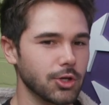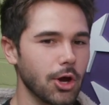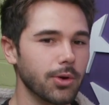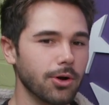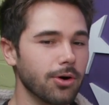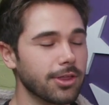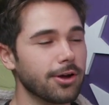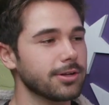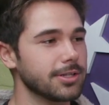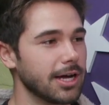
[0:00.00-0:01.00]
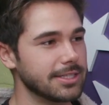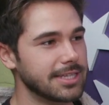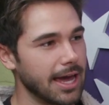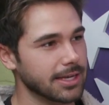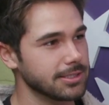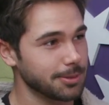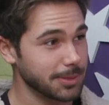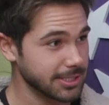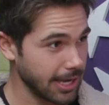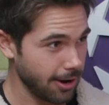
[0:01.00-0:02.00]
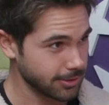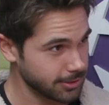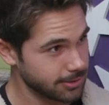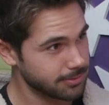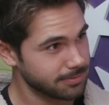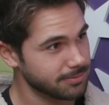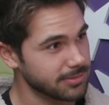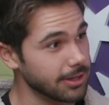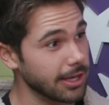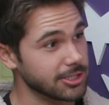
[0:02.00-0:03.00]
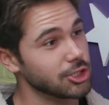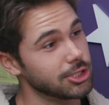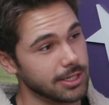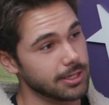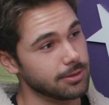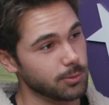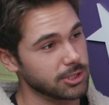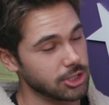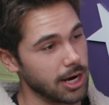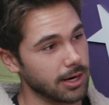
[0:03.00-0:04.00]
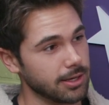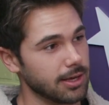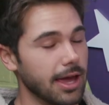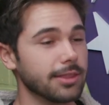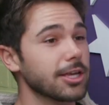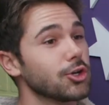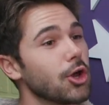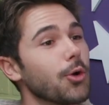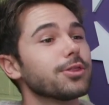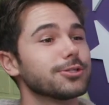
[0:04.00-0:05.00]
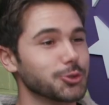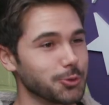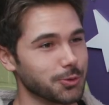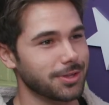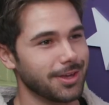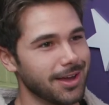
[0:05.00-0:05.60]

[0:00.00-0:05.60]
Going on there and attacking somebody's character like she did with Johnny and like knowing the truth.